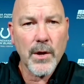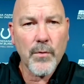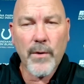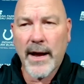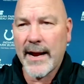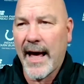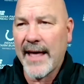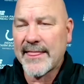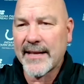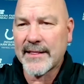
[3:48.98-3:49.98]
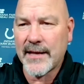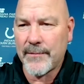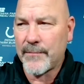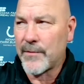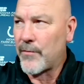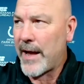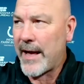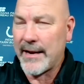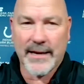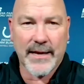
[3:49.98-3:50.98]
Right. I think the the
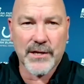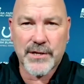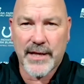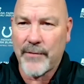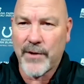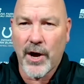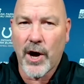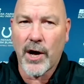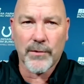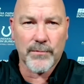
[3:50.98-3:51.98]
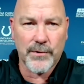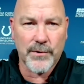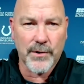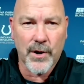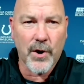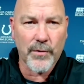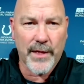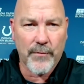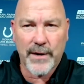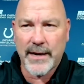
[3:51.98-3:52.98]
reality is that we all know
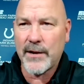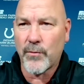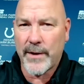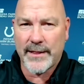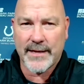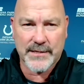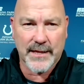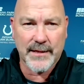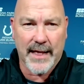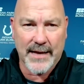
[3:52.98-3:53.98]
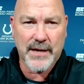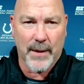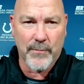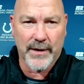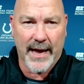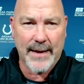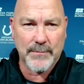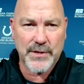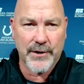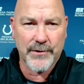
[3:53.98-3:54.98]
that we need to win these last couple of
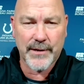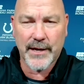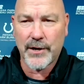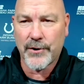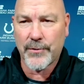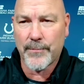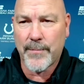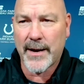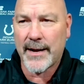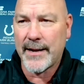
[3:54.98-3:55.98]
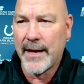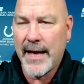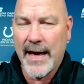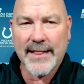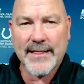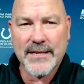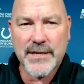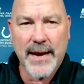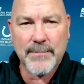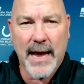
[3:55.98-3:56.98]
games here, you know, but at the
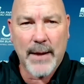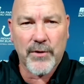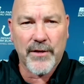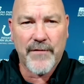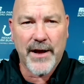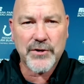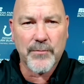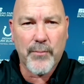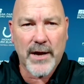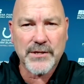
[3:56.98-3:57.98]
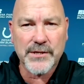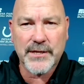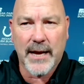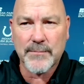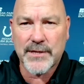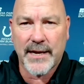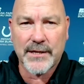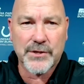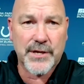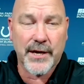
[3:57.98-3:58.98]
same time when the veteran presence comes in,
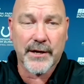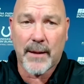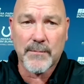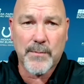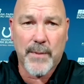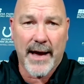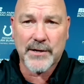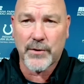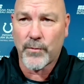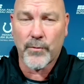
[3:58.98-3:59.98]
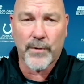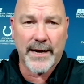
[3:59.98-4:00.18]
it still comes back to what we